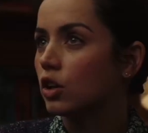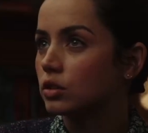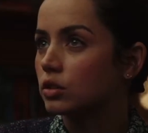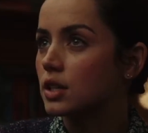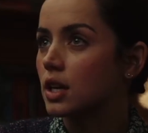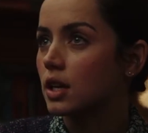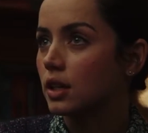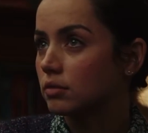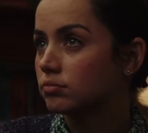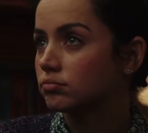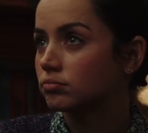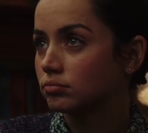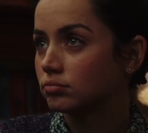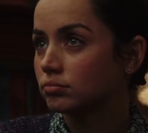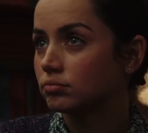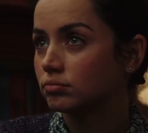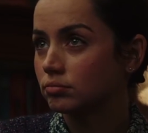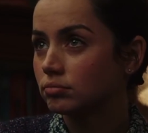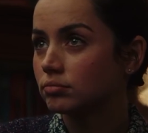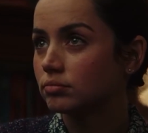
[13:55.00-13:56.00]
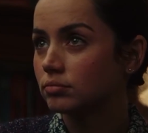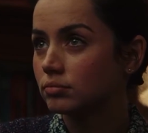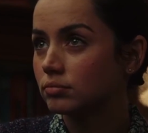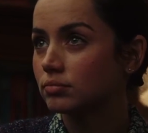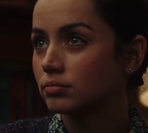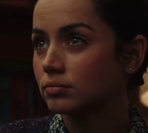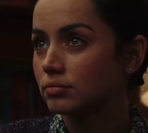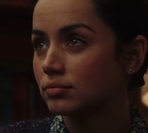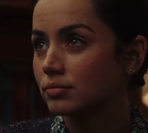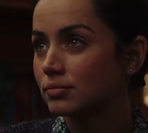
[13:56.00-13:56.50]
Marta offers to give
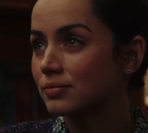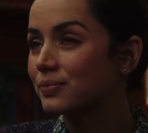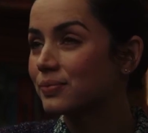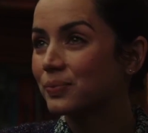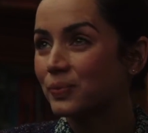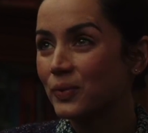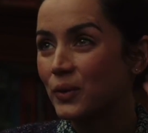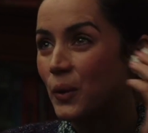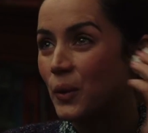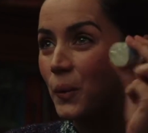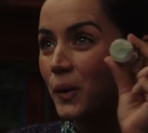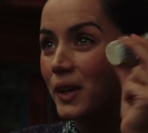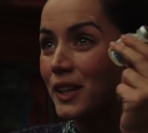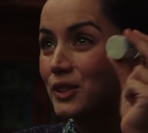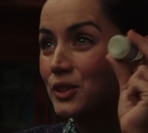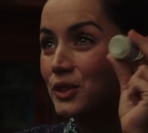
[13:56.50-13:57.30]
Harlan some hard